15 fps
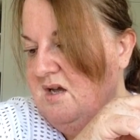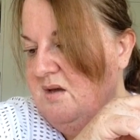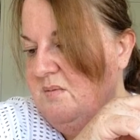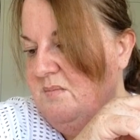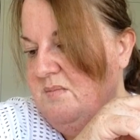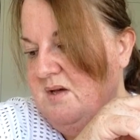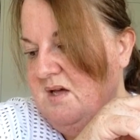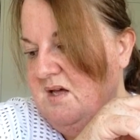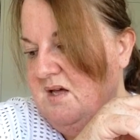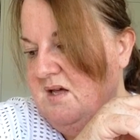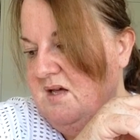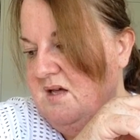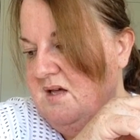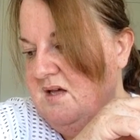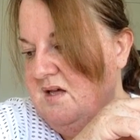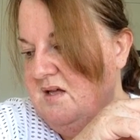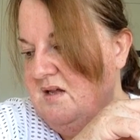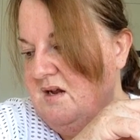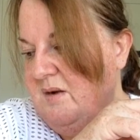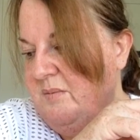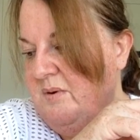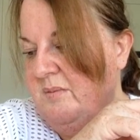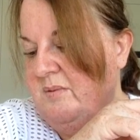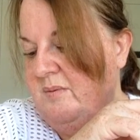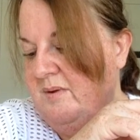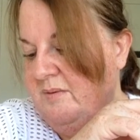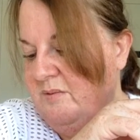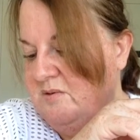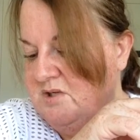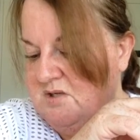But I probably
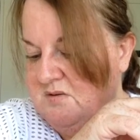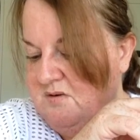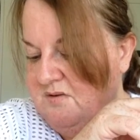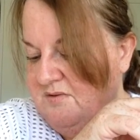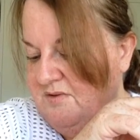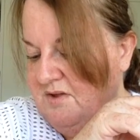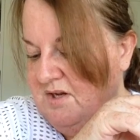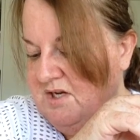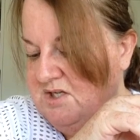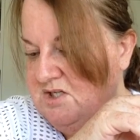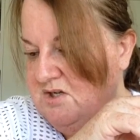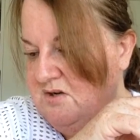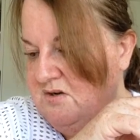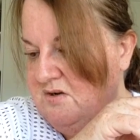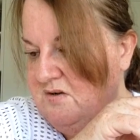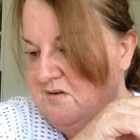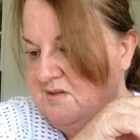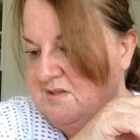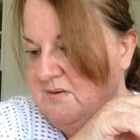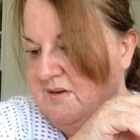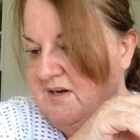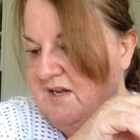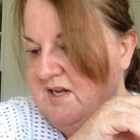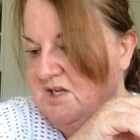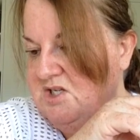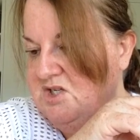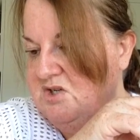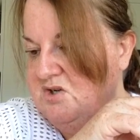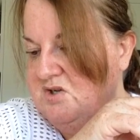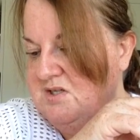will do it on 32. So I need
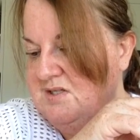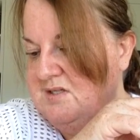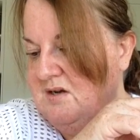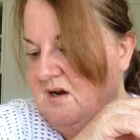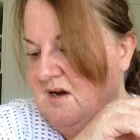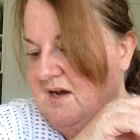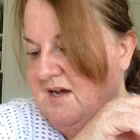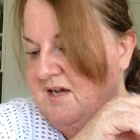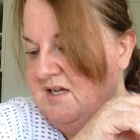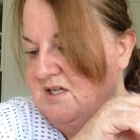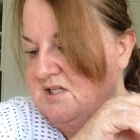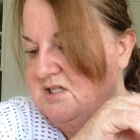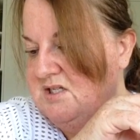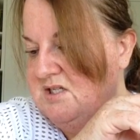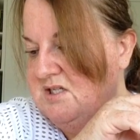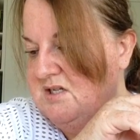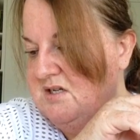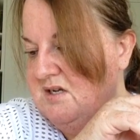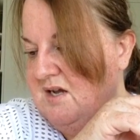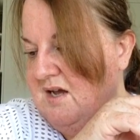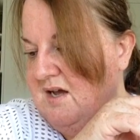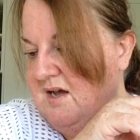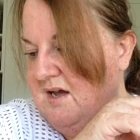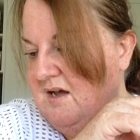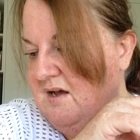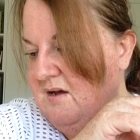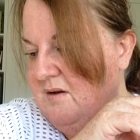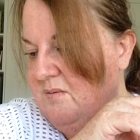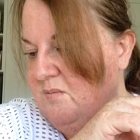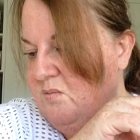to decide
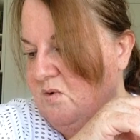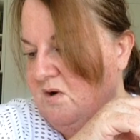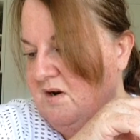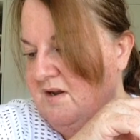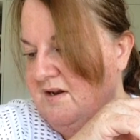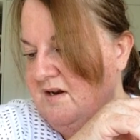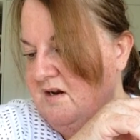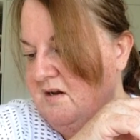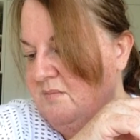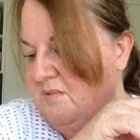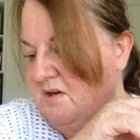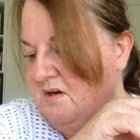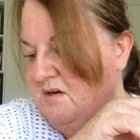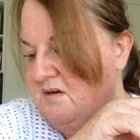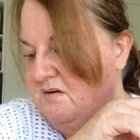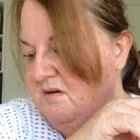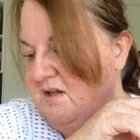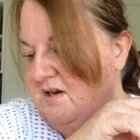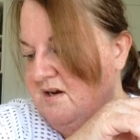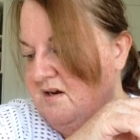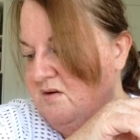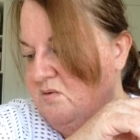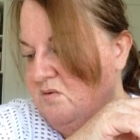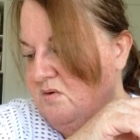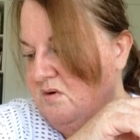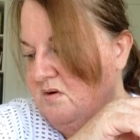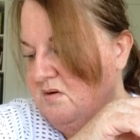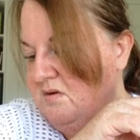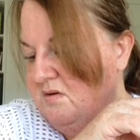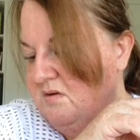what linen or
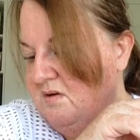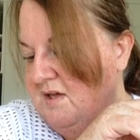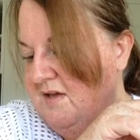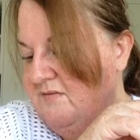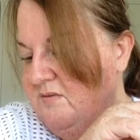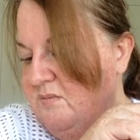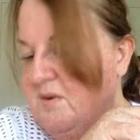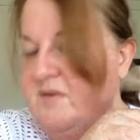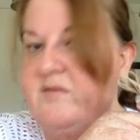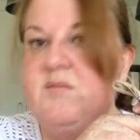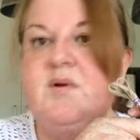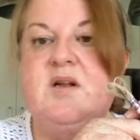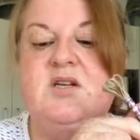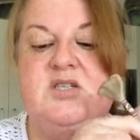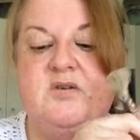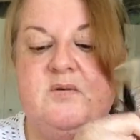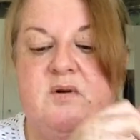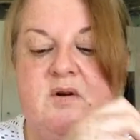even weave I'm going to do it